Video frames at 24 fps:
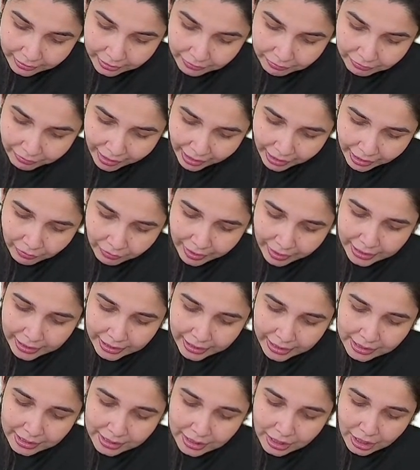1, 1
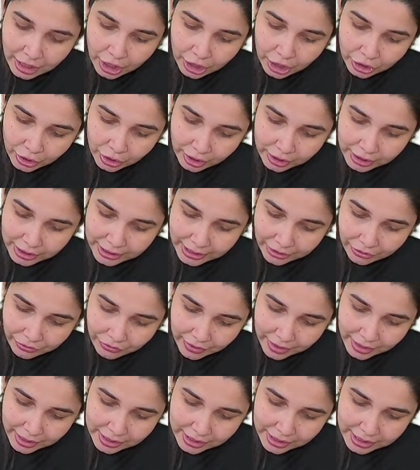is your
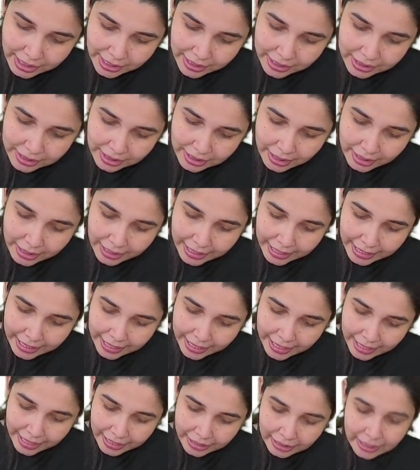central incisor,
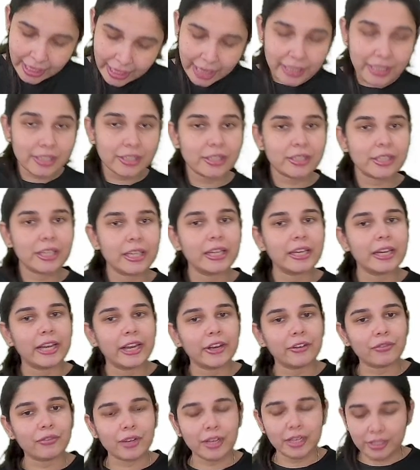Li, that is the
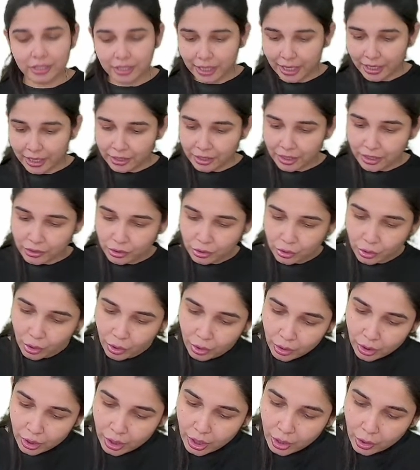lateral incisor. So
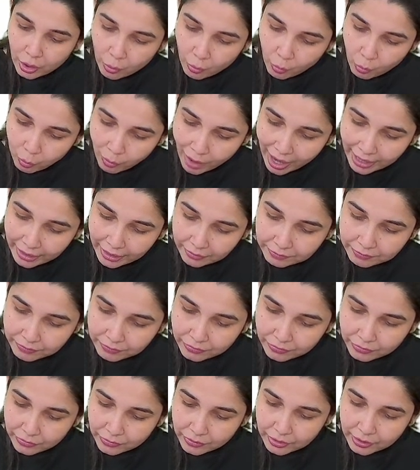1,
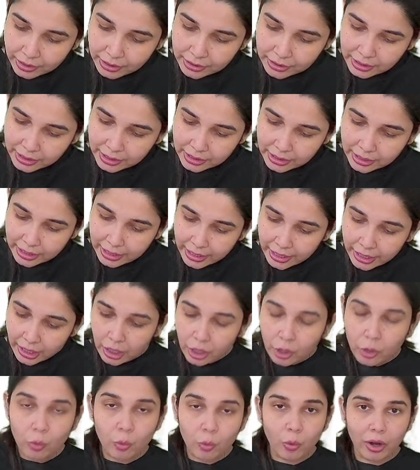this is the
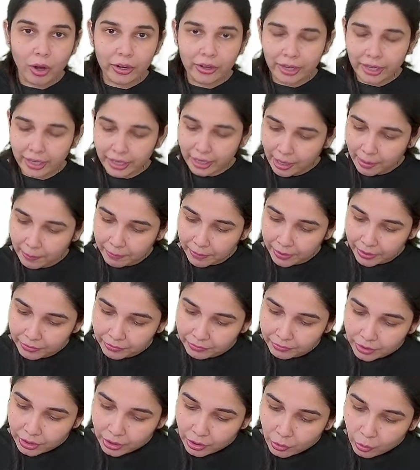quadrant number.
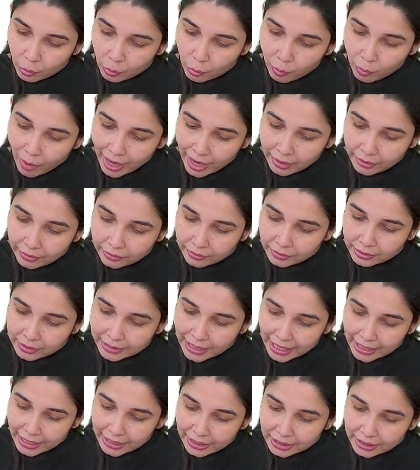1,
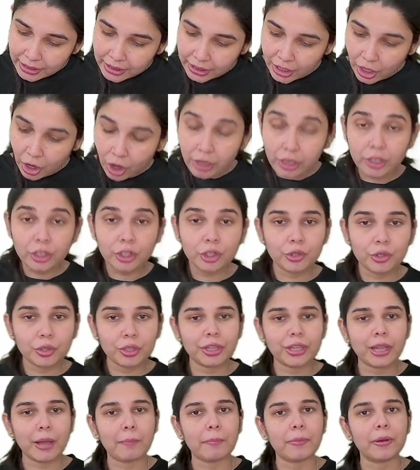that is your tooth
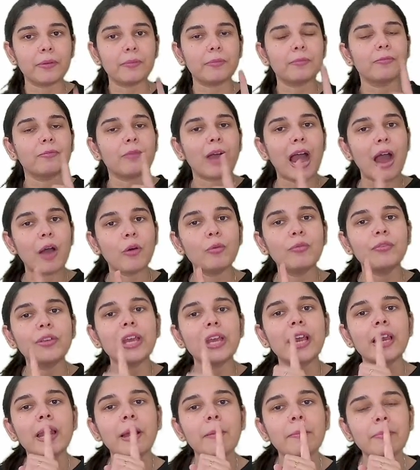number. How we
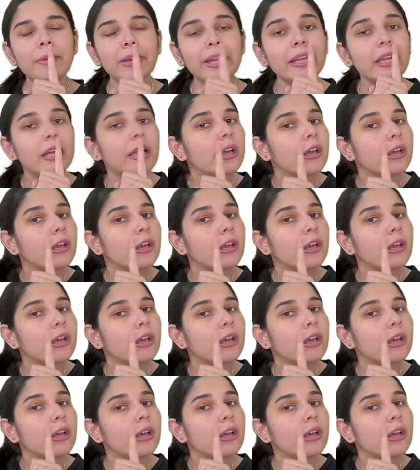are numbering?